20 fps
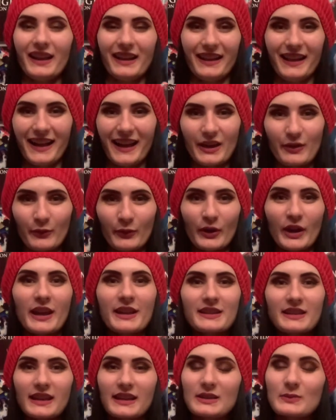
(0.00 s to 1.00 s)
Hi
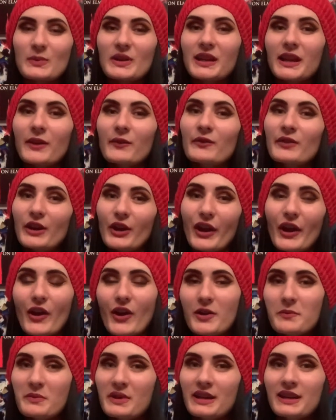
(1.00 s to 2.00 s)
friends, it's been a very
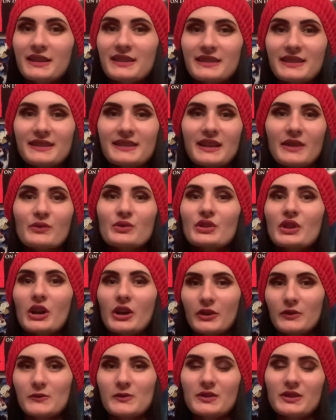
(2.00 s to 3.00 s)
hot minute since I've
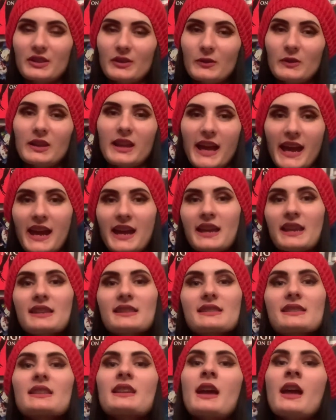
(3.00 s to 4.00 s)
talked to you
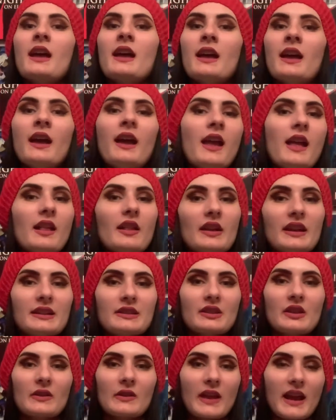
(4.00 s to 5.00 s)
last. In
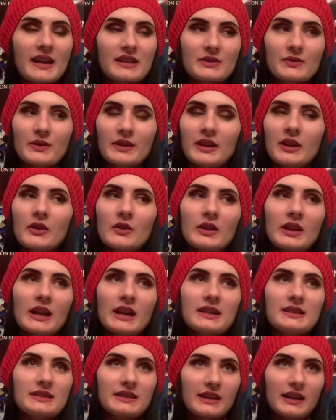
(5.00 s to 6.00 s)
the last video that I
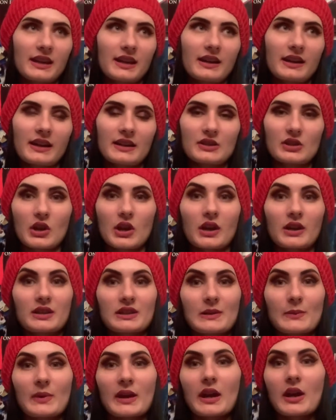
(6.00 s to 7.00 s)
did, I talked
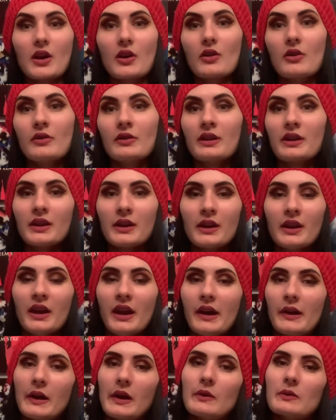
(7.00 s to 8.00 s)
about
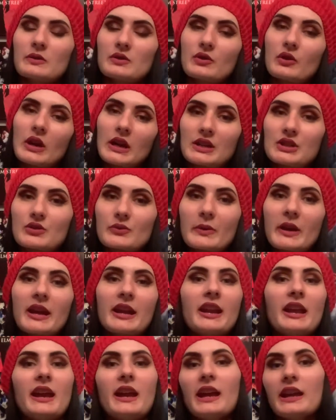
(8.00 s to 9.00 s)
how I was
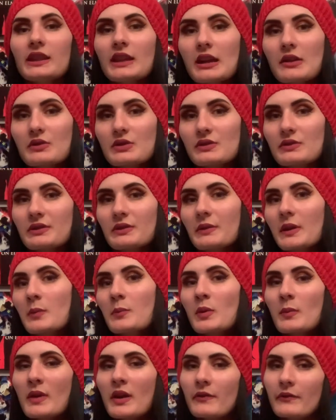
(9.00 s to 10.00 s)
graduating and that was sort of going to
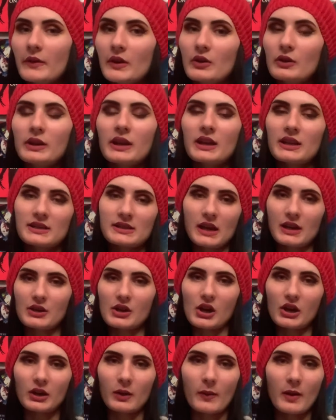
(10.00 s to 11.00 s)
be my focus. I
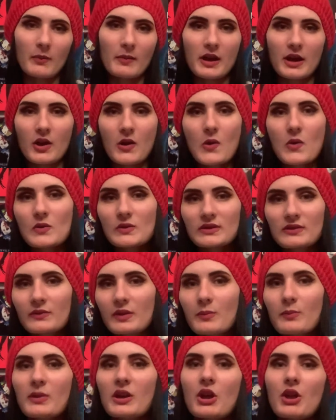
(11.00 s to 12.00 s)
talked about my goals of the
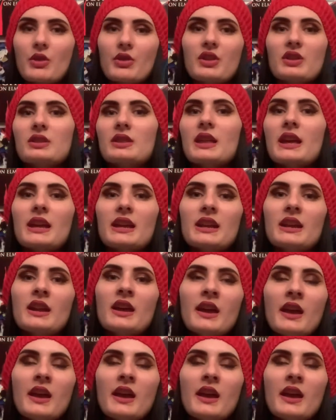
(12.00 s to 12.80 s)
month, and then